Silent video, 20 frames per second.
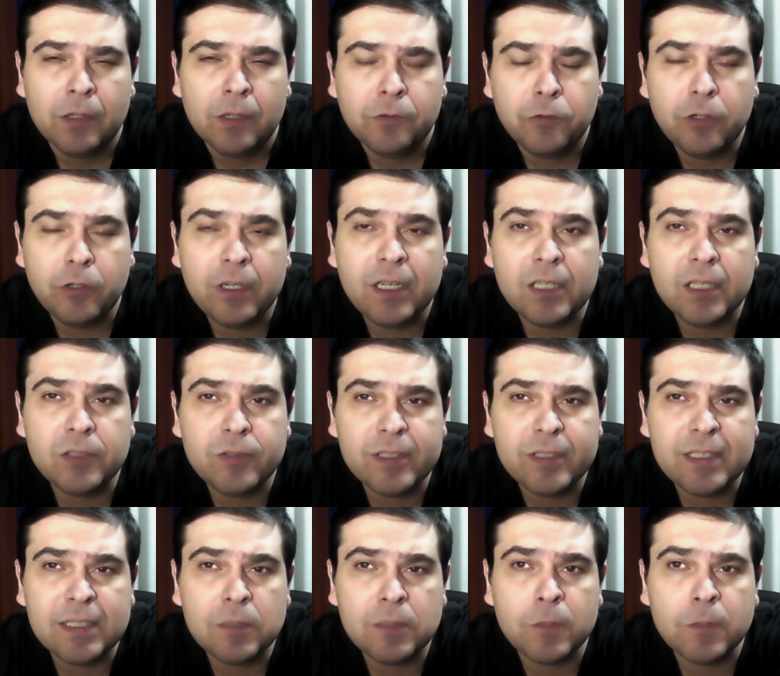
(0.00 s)

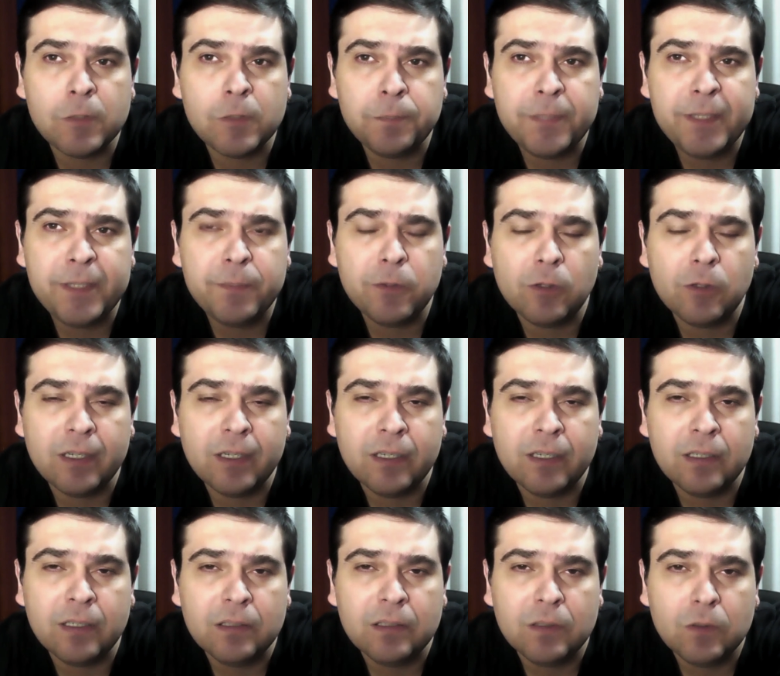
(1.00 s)
401 people
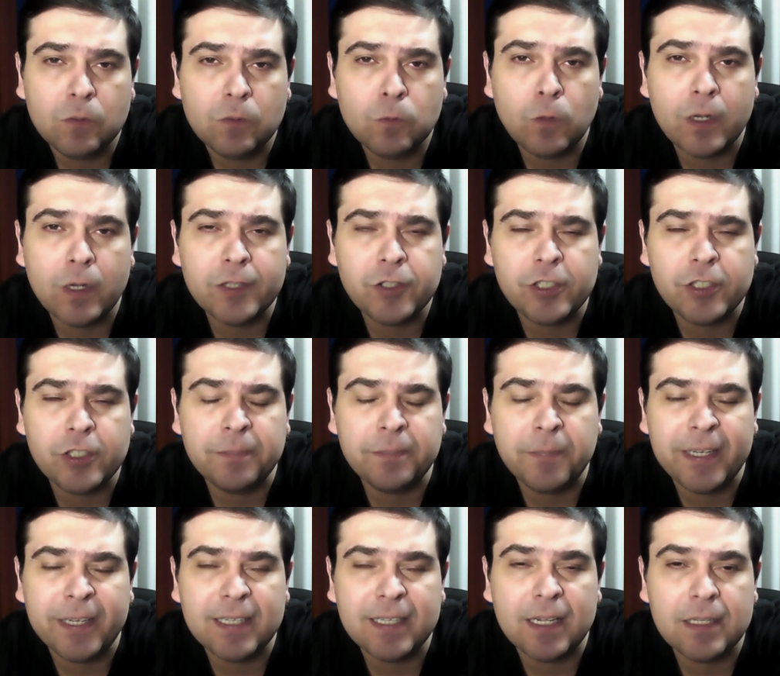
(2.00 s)
are watching
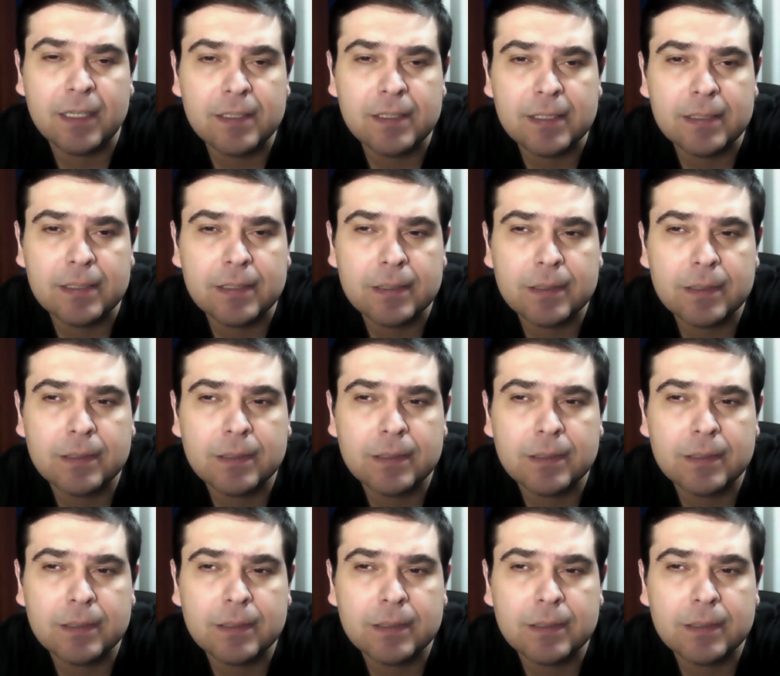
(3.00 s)
my content.